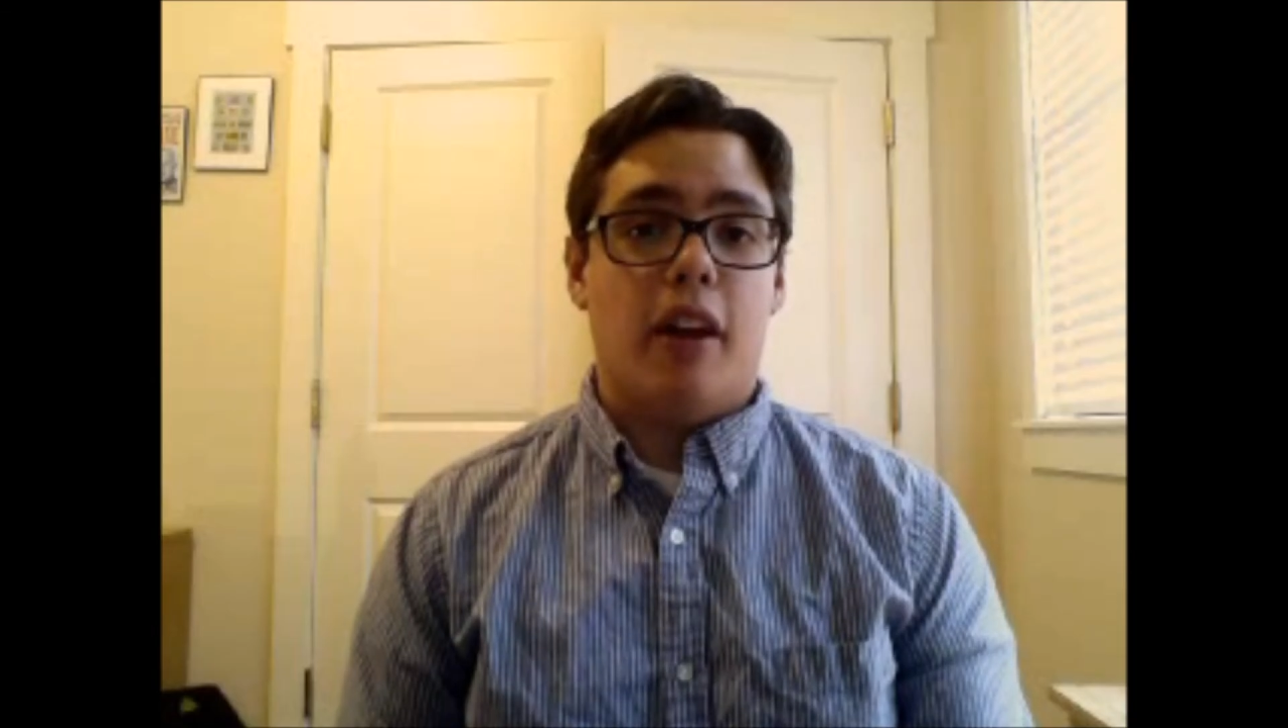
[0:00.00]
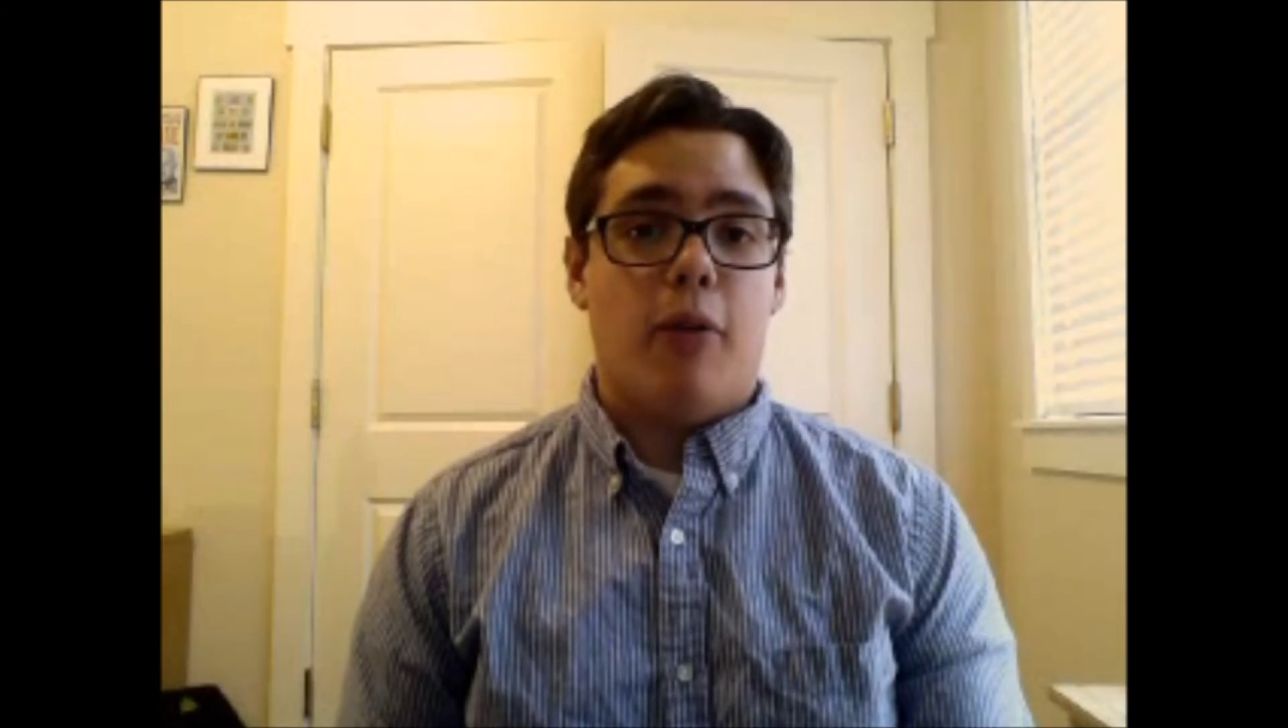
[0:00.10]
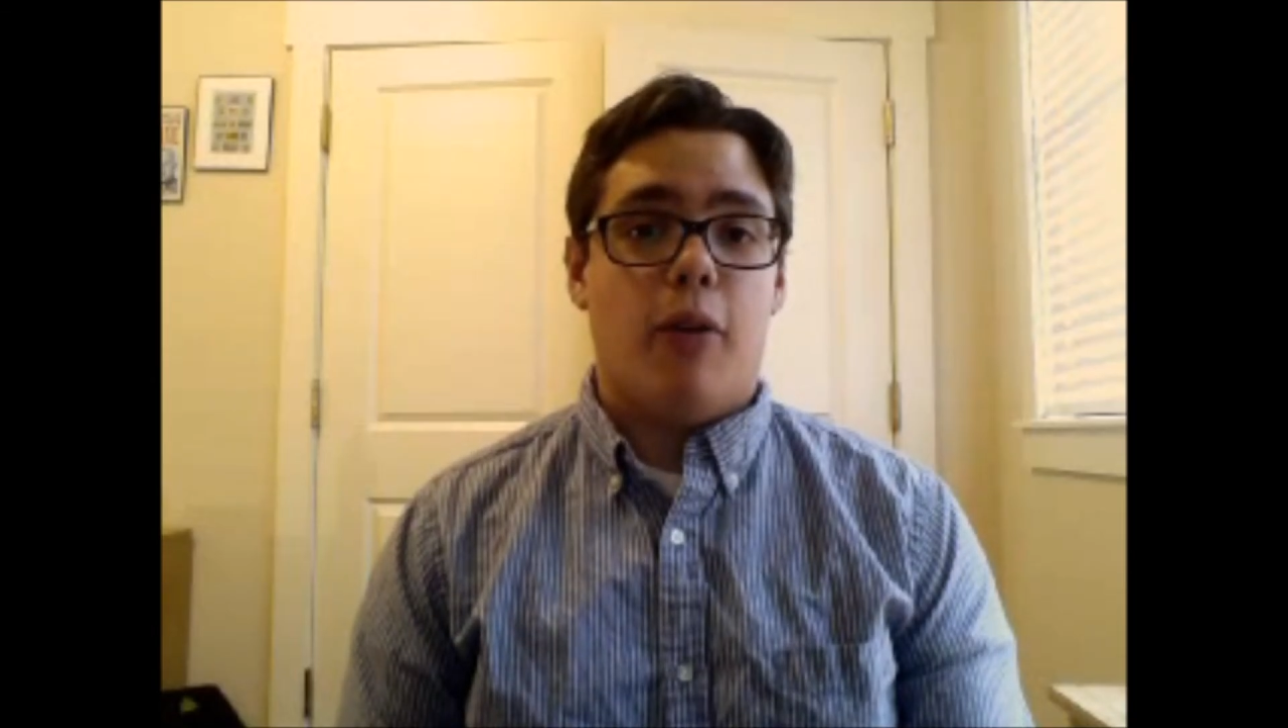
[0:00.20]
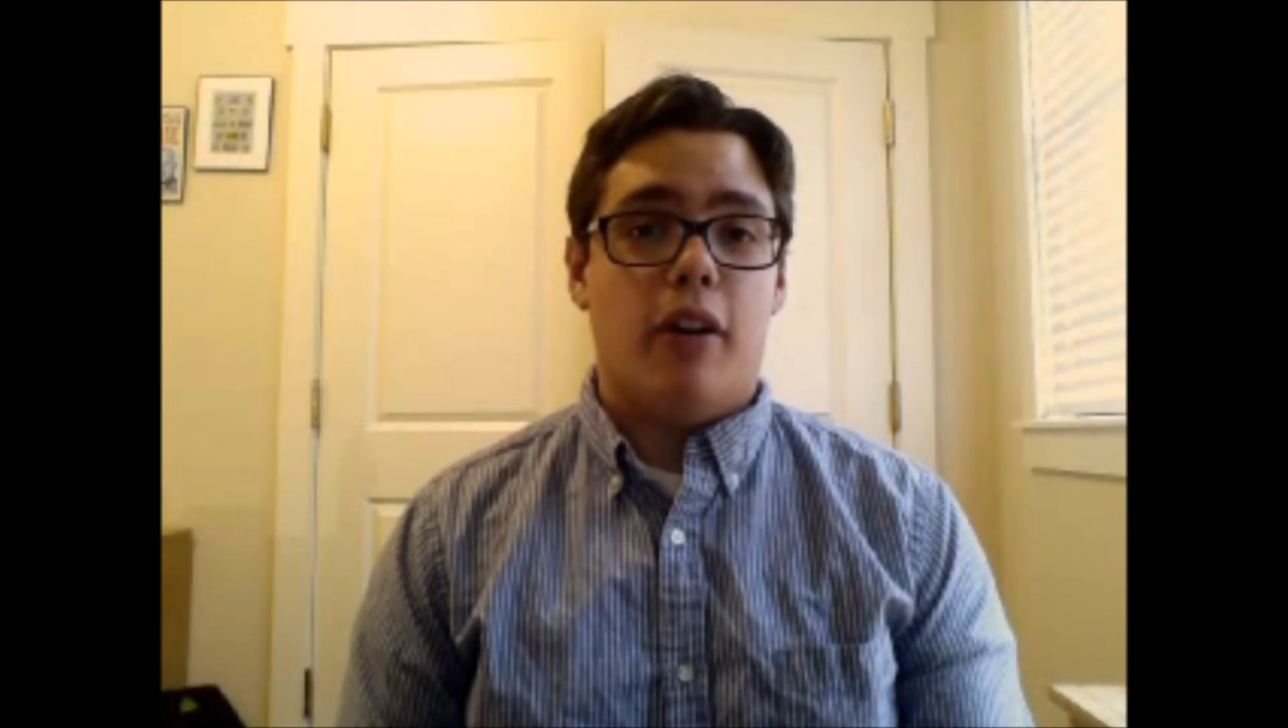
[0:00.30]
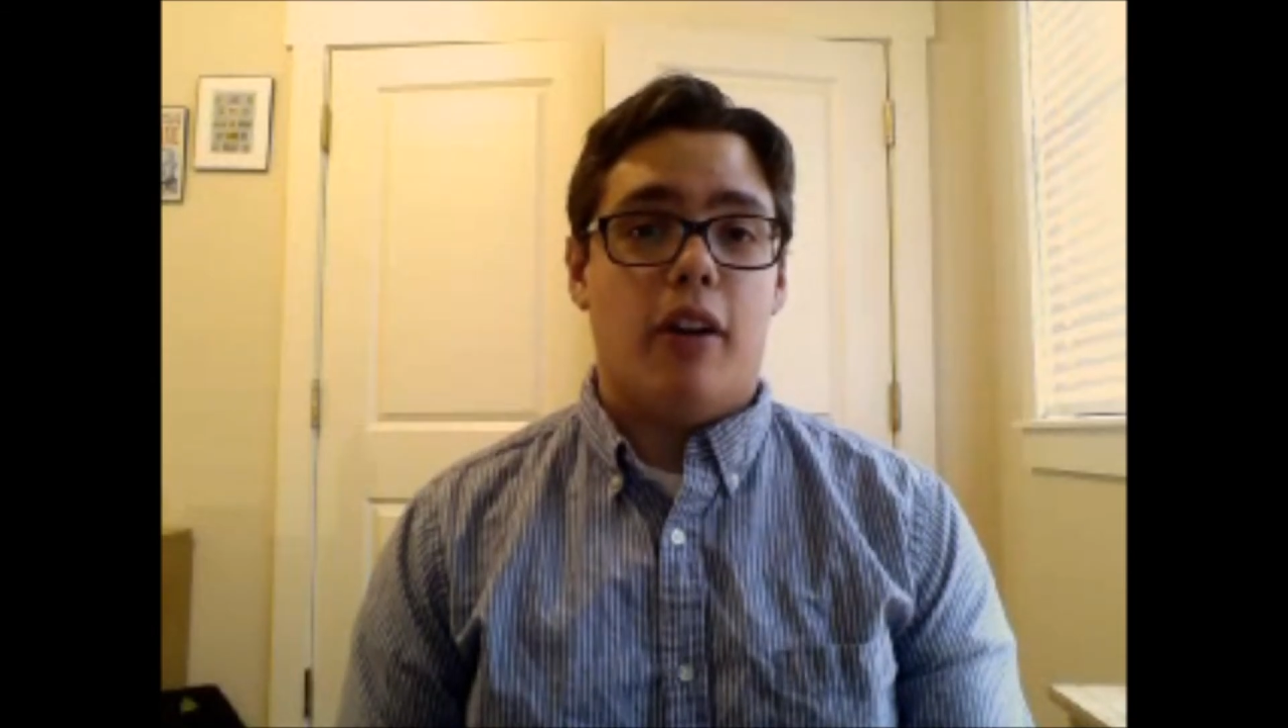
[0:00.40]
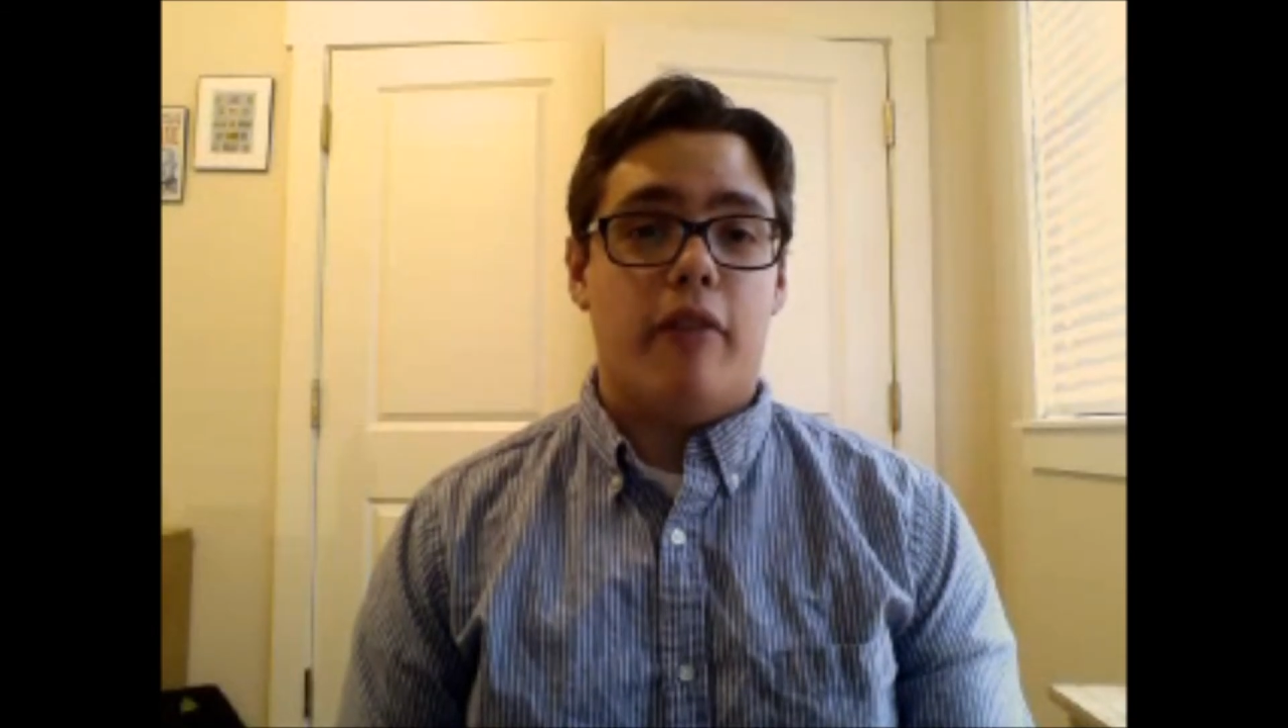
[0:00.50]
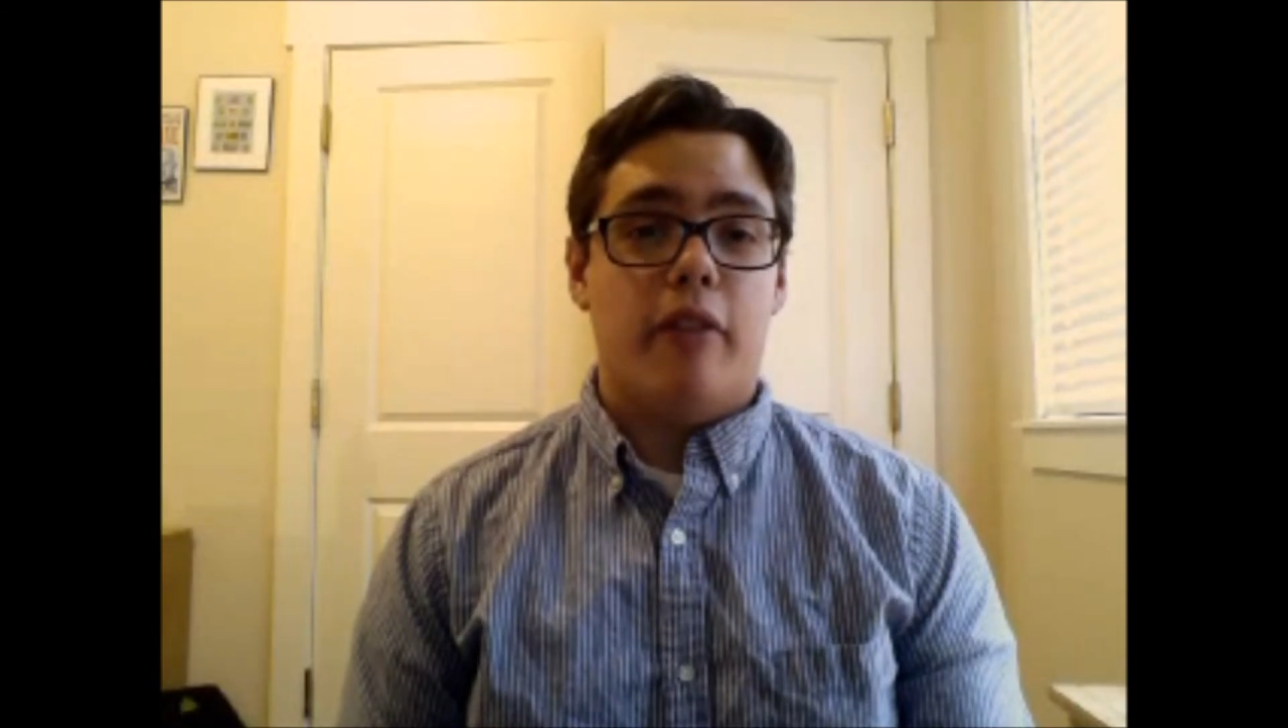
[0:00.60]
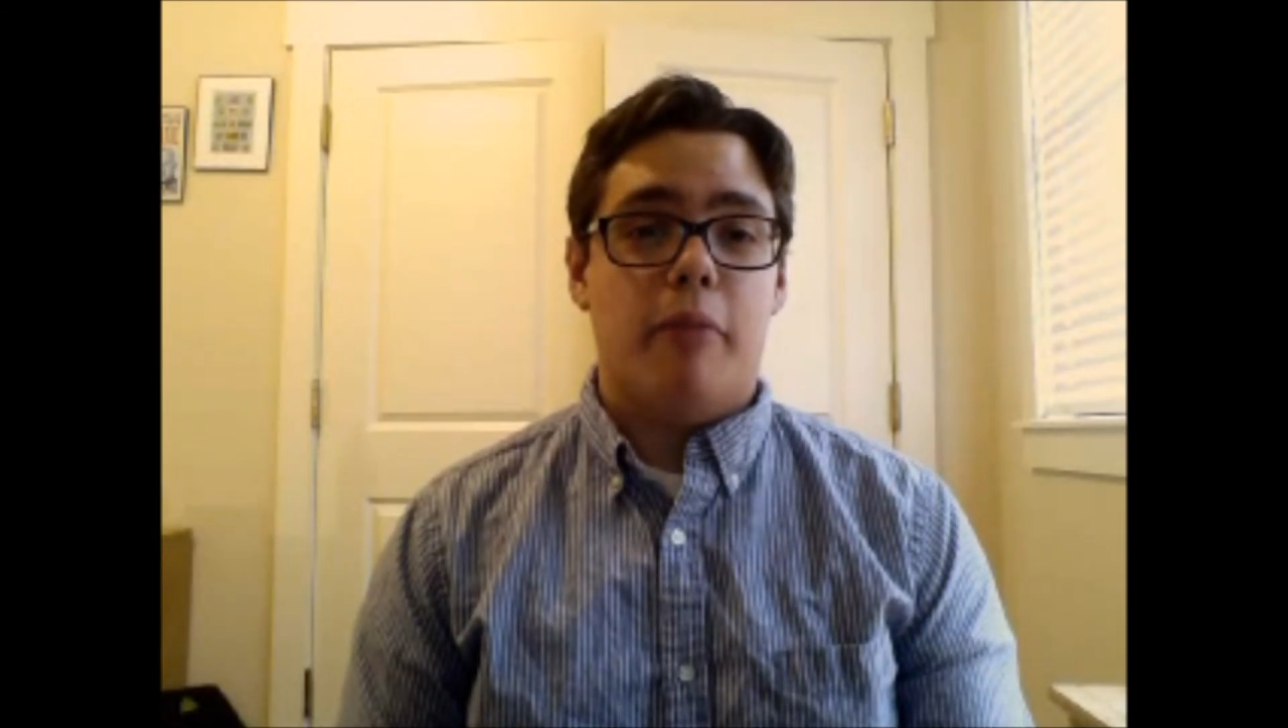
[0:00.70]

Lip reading: like water off